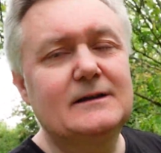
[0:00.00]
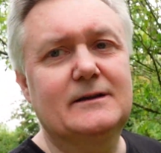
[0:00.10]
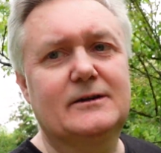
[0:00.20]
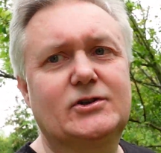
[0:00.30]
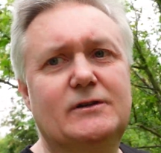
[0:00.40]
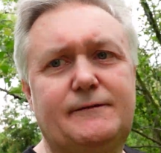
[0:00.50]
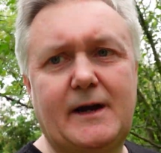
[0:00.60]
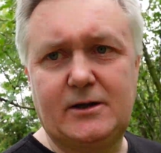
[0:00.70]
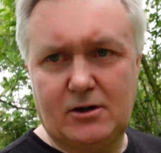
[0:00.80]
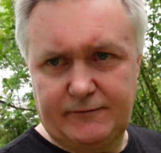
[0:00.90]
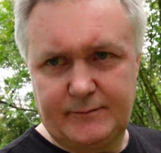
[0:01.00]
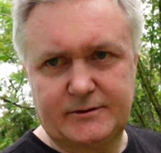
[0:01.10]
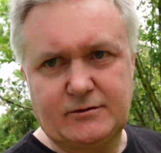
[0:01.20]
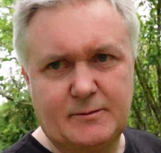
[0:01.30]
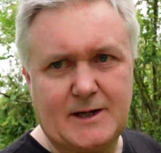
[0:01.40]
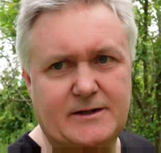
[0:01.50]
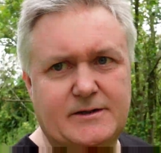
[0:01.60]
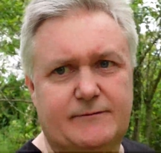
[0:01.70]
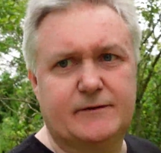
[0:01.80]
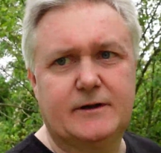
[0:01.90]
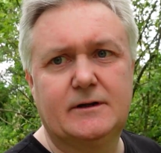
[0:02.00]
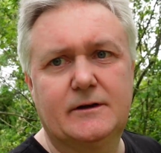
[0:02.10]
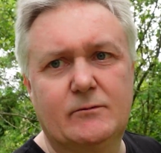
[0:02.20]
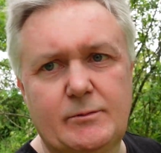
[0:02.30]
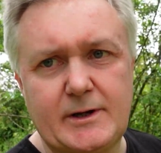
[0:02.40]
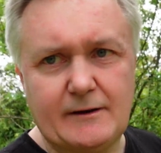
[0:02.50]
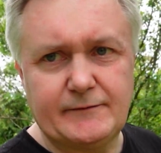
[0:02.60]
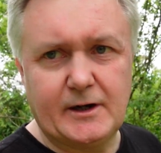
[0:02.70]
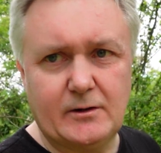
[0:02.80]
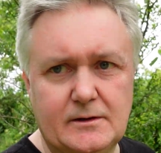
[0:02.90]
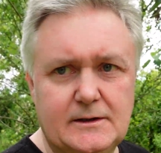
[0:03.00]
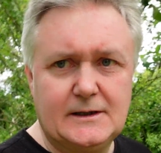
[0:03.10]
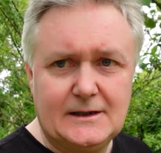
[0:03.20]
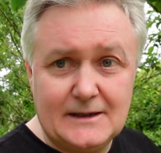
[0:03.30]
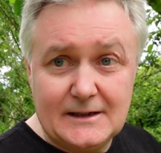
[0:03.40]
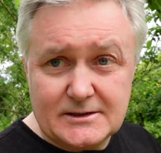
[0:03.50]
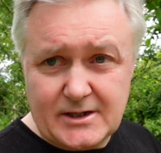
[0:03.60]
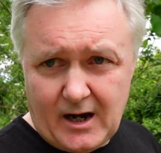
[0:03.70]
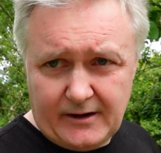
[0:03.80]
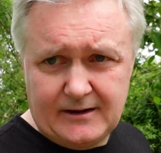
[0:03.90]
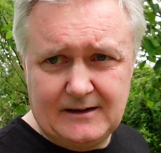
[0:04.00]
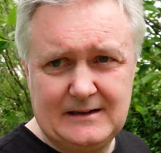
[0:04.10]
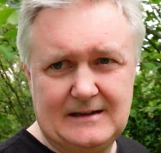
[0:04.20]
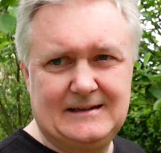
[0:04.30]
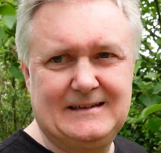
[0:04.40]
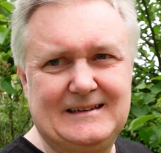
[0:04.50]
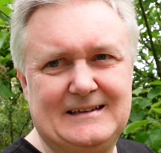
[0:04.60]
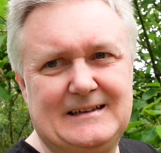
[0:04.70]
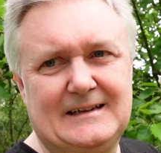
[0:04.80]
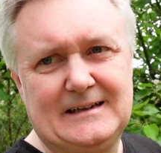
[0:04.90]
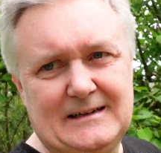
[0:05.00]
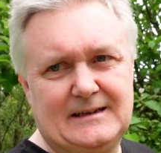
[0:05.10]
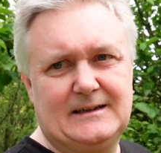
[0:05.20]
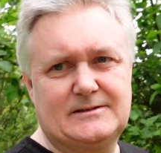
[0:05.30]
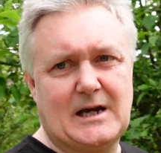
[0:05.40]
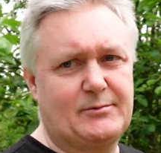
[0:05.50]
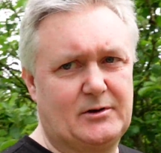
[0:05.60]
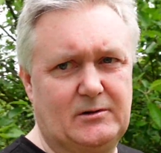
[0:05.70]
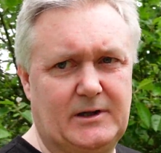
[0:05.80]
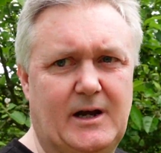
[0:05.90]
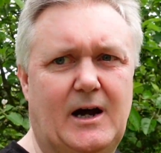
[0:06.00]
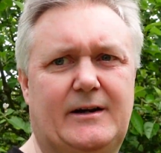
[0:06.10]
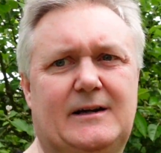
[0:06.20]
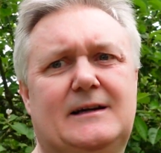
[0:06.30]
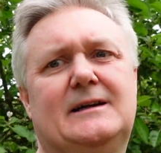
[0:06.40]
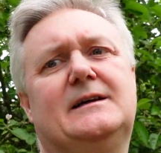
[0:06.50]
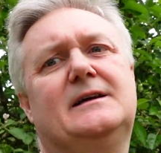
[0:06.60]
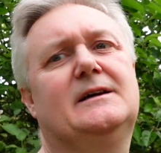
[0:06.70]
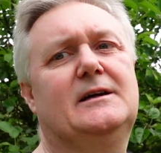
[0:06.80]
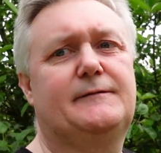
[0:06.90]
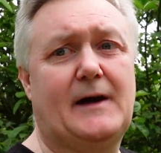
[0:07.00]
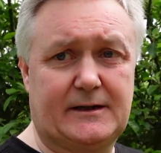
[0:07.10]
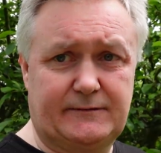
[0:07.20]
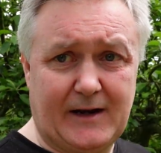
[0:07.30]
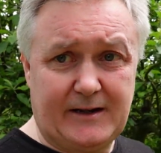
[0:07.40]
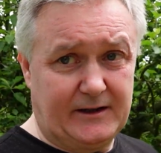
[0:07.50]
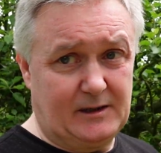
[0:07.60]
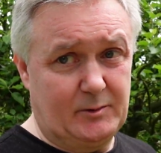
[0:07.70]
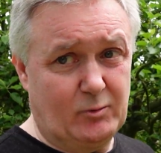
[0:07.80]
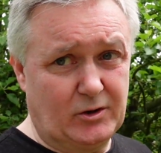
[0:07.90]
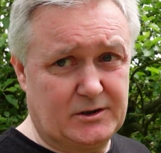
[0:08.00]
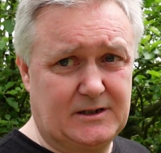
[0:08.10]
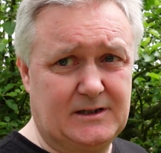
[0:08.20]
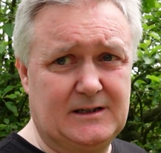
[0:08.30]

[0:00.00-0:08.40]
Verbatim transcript: that a Sinn Féin government is going to be any different than what we have now. It's not. It's absolutely not. In fact, if anything, it'll be worse.